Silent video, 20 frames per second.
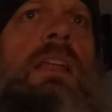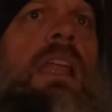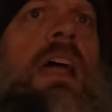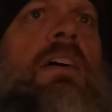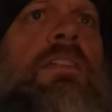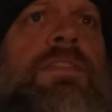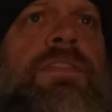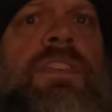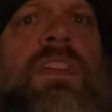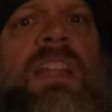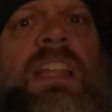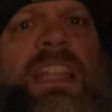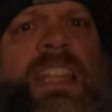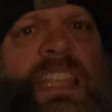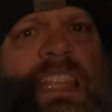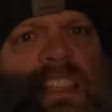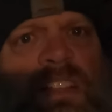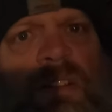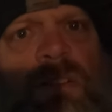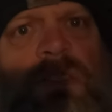not
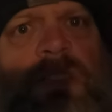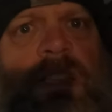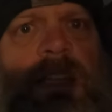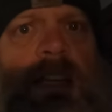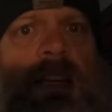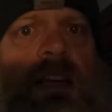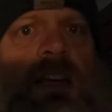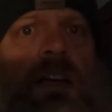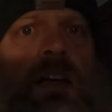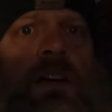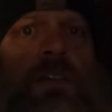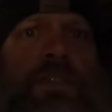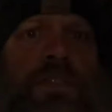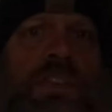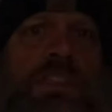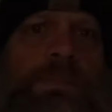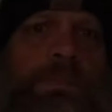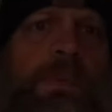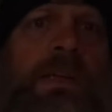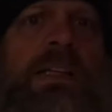feeling guilty for
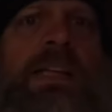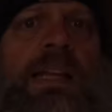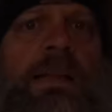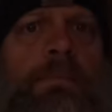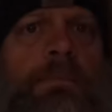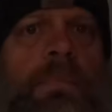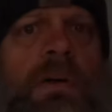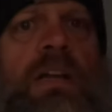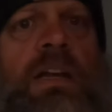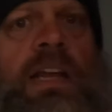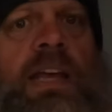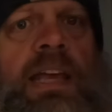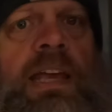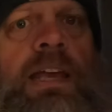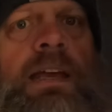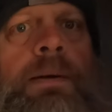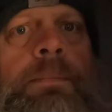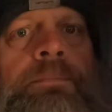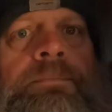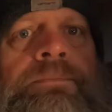spending money.
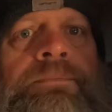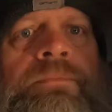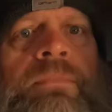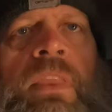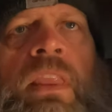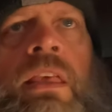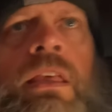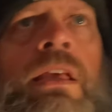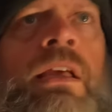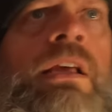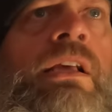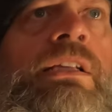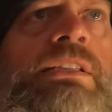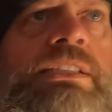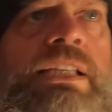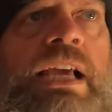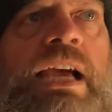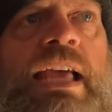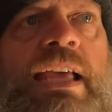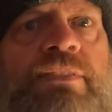
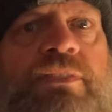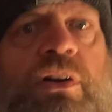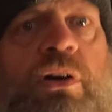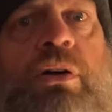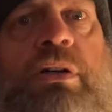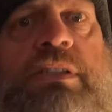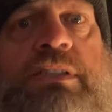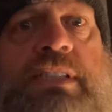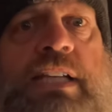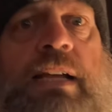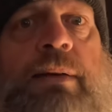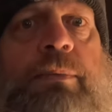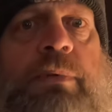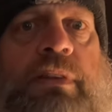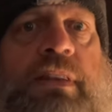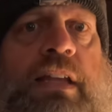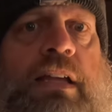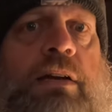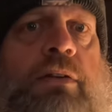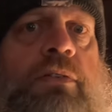See, I have a hard time
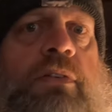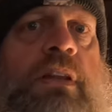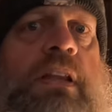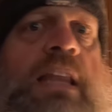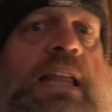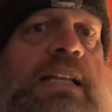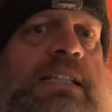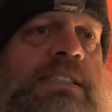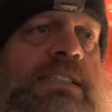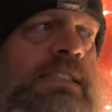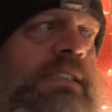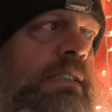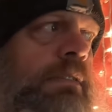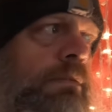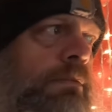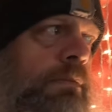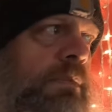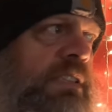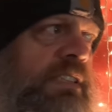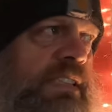with that over the
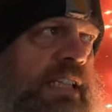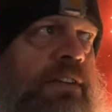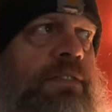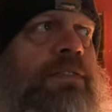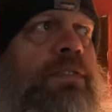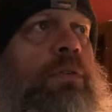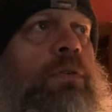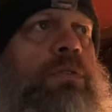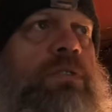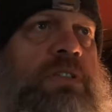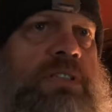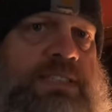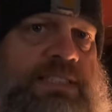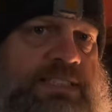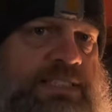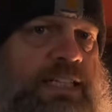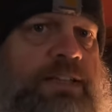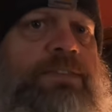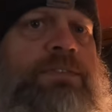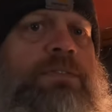last several
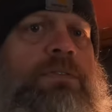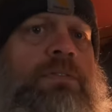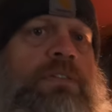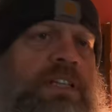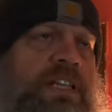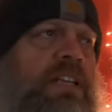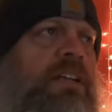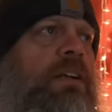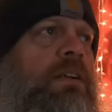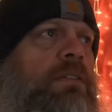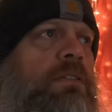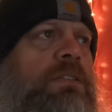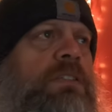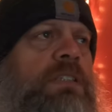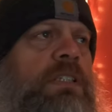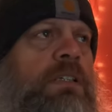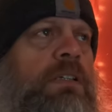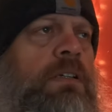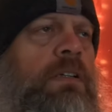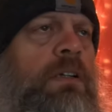
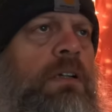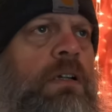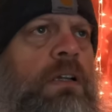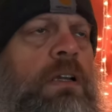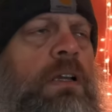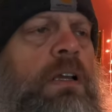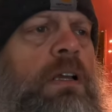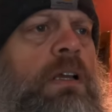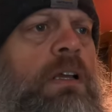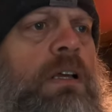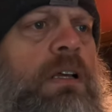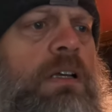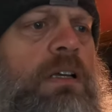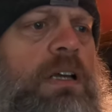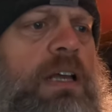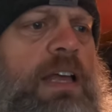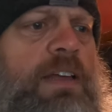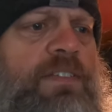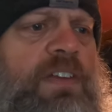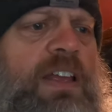years.
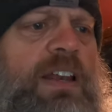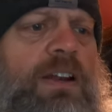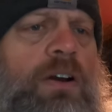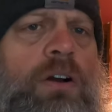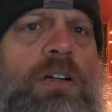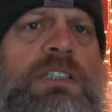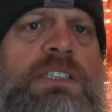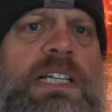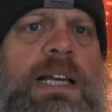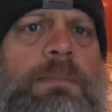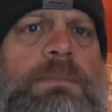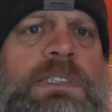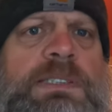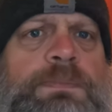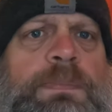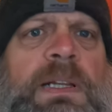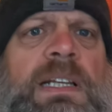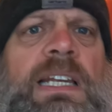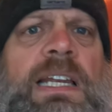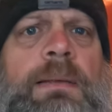I've had a hard time
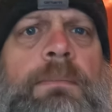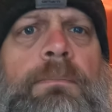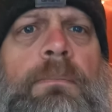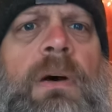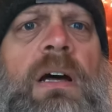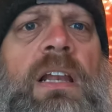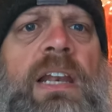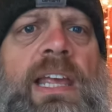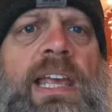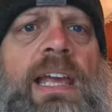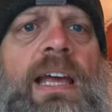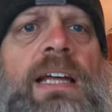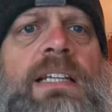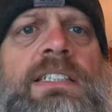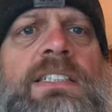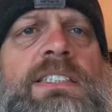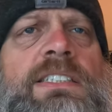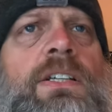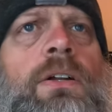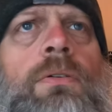spending money. I
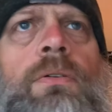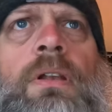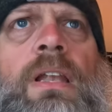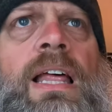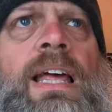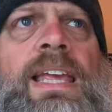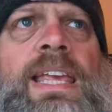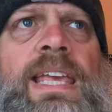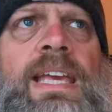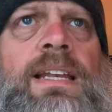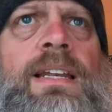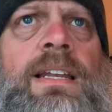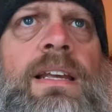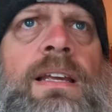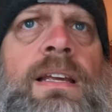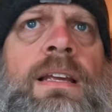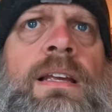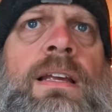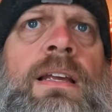just don't like it.